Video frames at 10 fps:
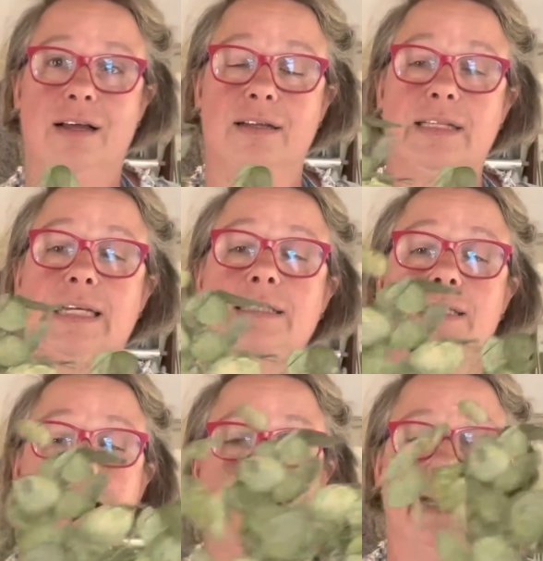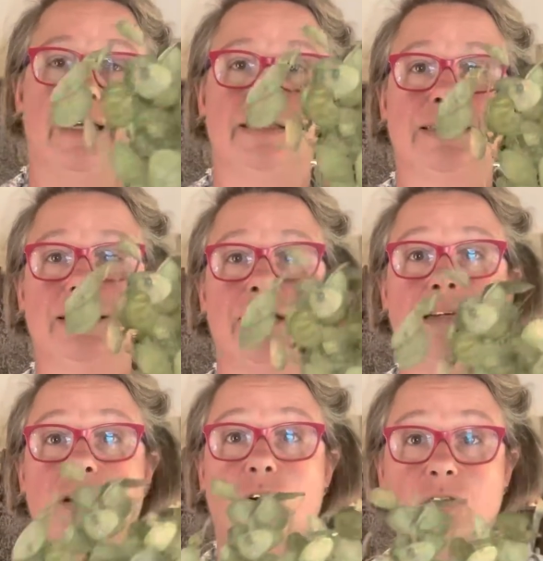this is
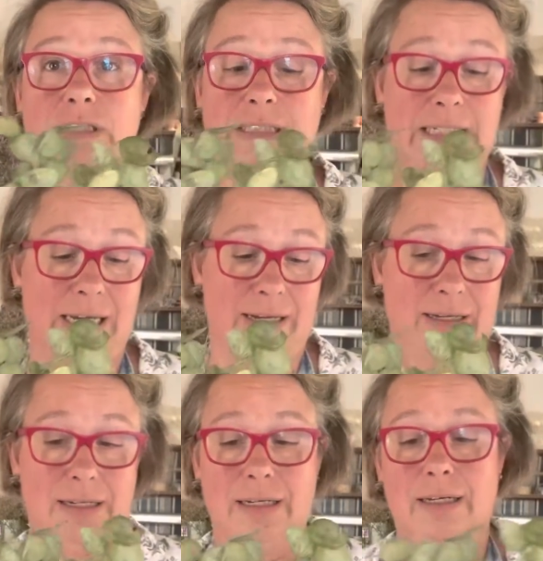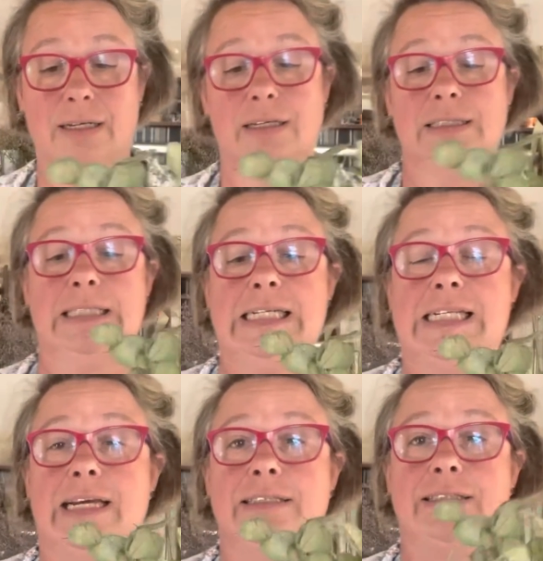Honesty seed
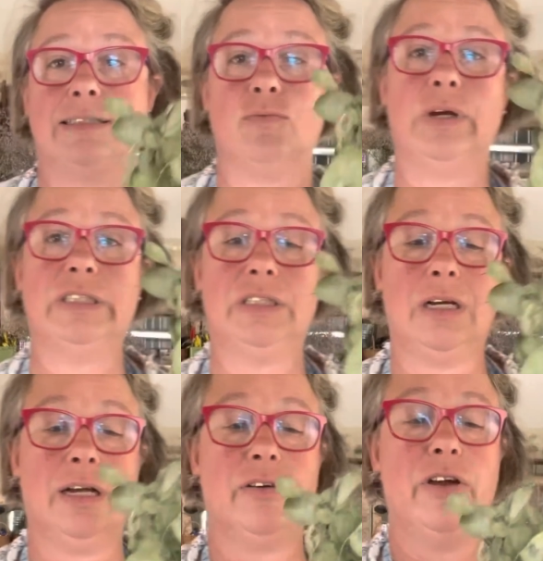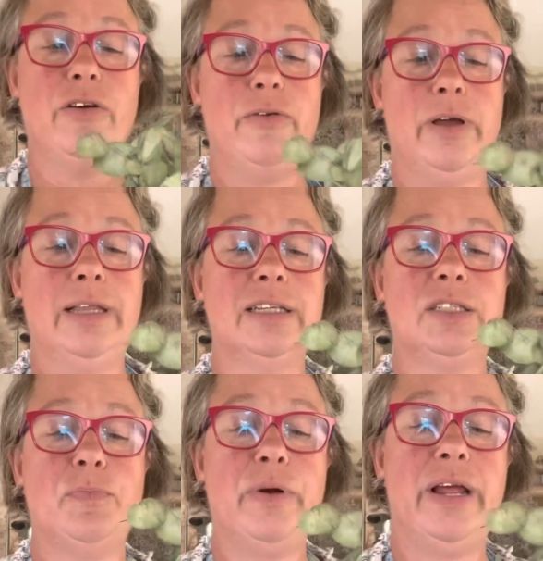heads, which I grow in the
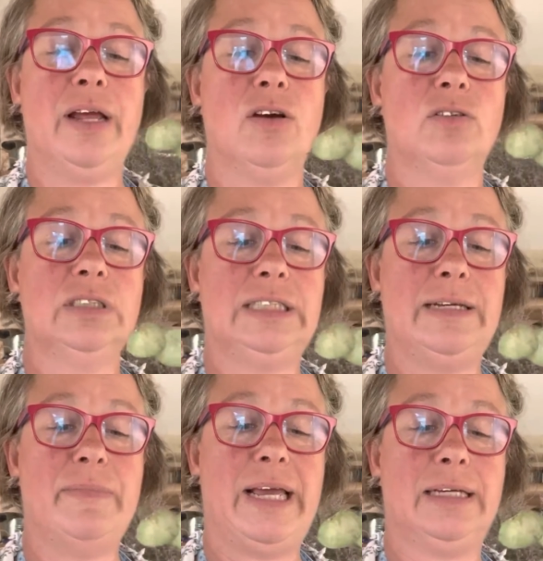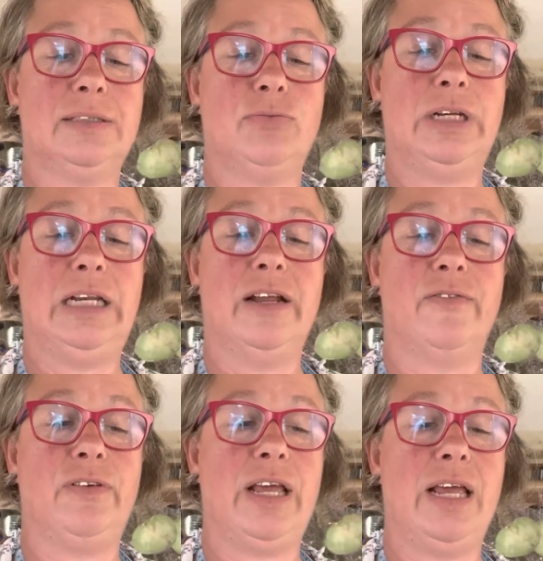spring. Honesty makes really
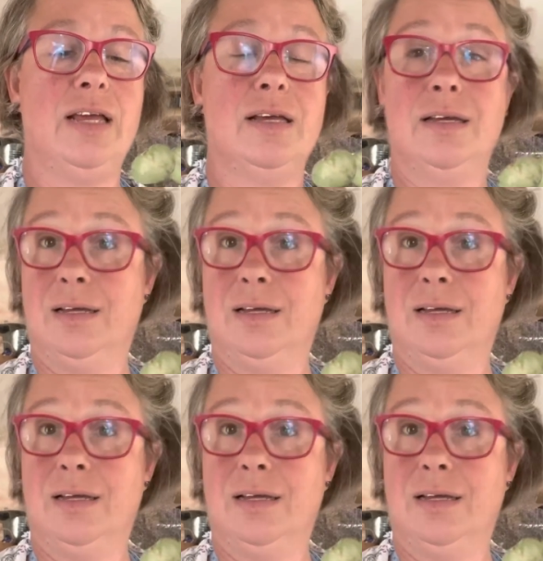lovely,